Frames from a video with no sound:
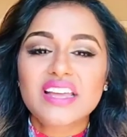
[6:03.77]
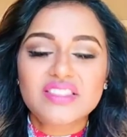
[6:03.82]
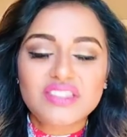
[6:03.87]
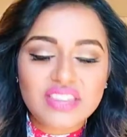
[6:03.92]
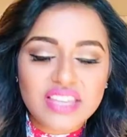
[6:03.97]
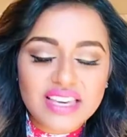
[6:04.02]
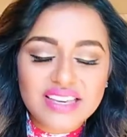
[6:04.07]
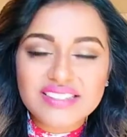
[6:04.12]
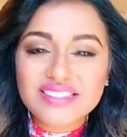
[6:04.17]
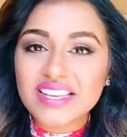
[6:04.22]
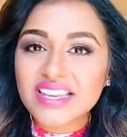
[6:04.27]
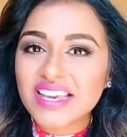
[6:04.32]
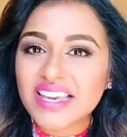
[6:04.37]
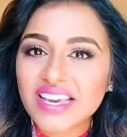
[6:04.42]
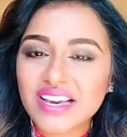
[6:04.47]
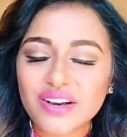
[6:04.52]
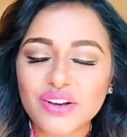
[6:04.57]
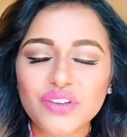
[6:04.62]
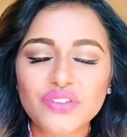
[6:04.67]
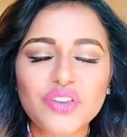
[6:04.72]
These
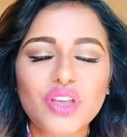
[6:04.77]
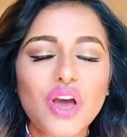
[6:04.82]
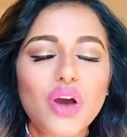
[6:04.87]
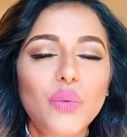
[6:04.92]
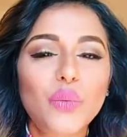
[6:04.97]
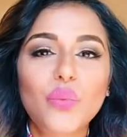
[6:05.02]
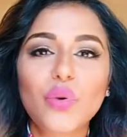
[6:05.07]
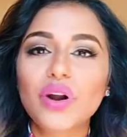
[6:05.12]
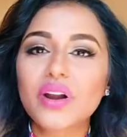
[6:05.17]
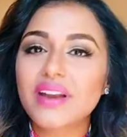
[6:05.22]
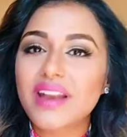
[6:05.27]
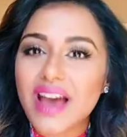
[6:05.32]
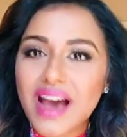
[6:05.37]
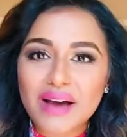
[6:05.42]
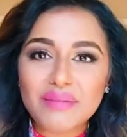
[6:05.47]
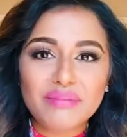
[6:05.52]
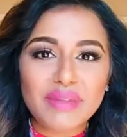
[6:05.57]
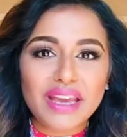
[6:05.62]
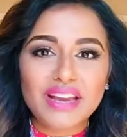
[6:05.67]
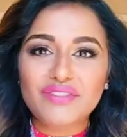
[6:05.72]
heels were
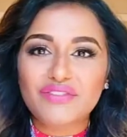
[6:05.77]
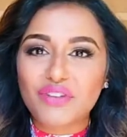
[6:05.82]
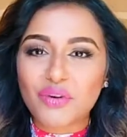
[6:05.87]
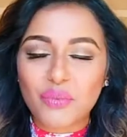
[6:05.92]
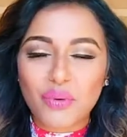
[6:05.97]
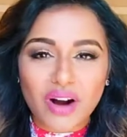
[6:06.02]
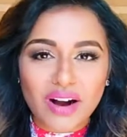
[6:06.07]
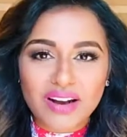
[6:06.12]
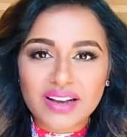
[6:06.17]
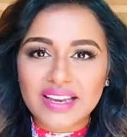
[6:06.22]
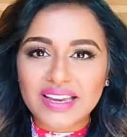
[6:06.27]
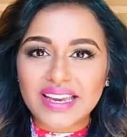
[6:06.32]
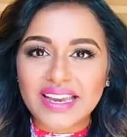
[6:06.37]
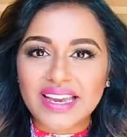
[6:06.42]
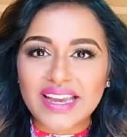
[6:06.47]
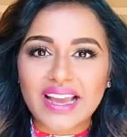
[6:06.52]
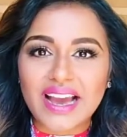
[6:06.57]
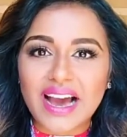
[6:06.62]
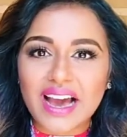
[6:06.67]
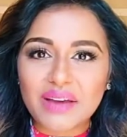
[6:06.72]
not made for walking.